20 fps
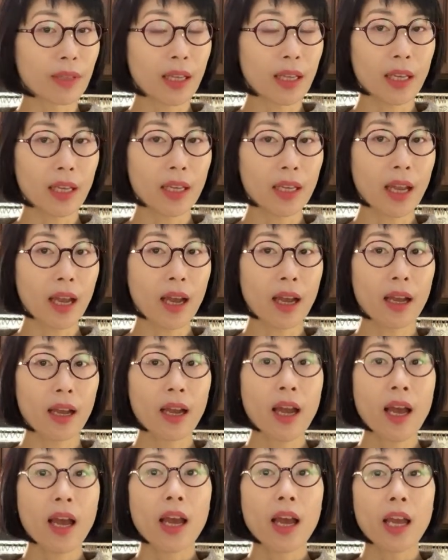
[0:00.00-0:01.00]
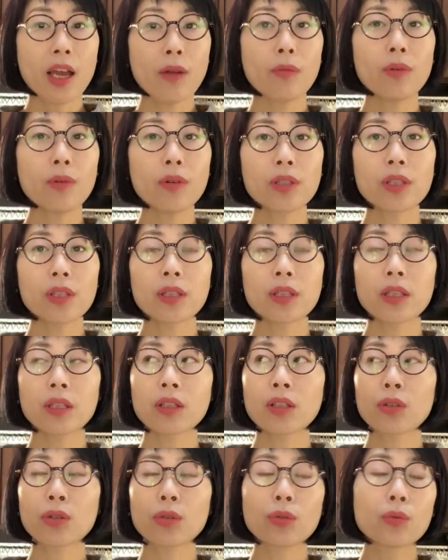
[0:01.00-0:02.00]
And then uh, it was the
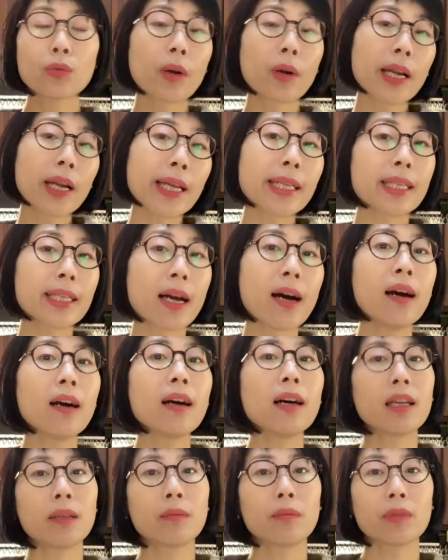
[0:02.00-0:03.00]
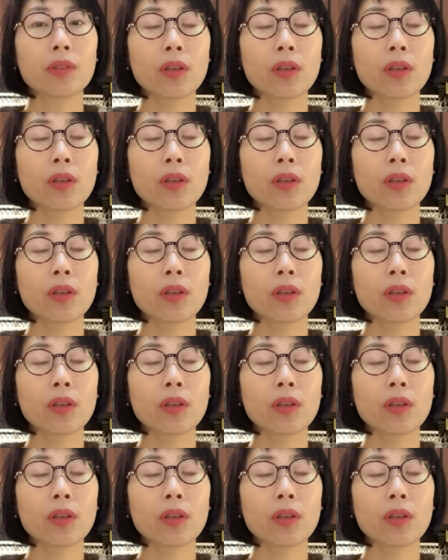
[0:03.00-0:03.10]
great time